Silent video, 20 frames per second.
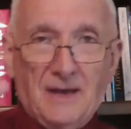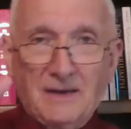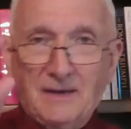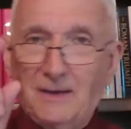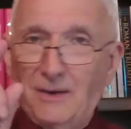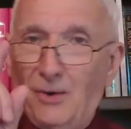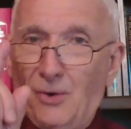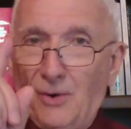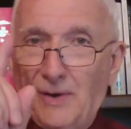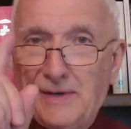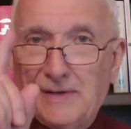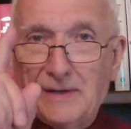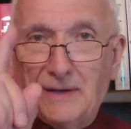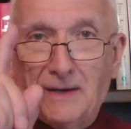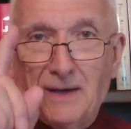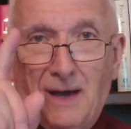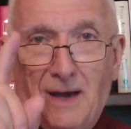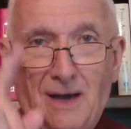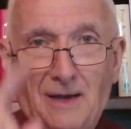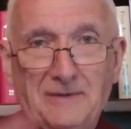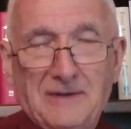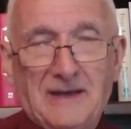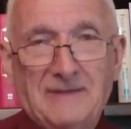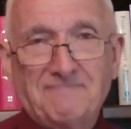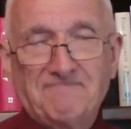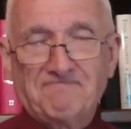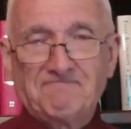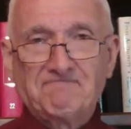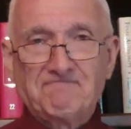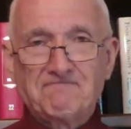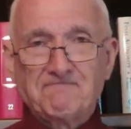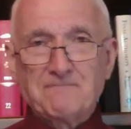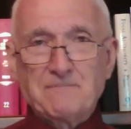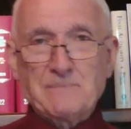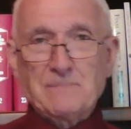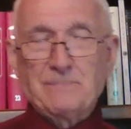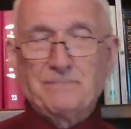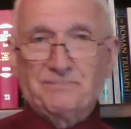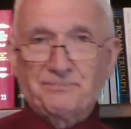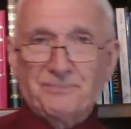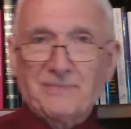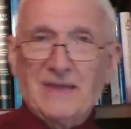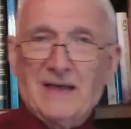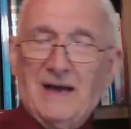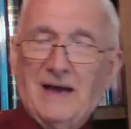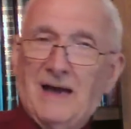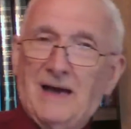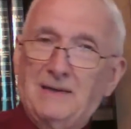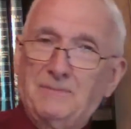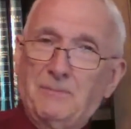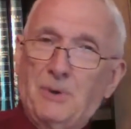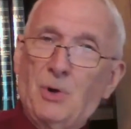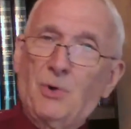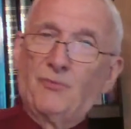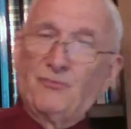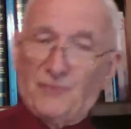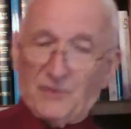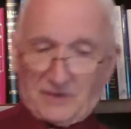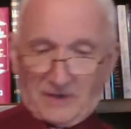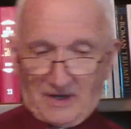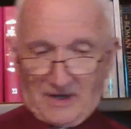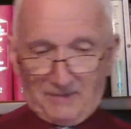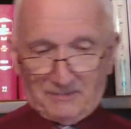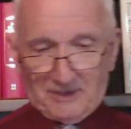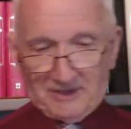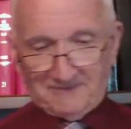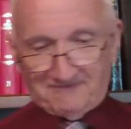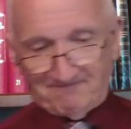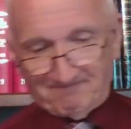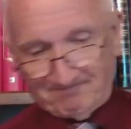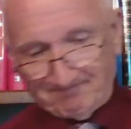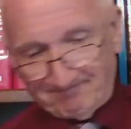Glory to God, I'm overcomer,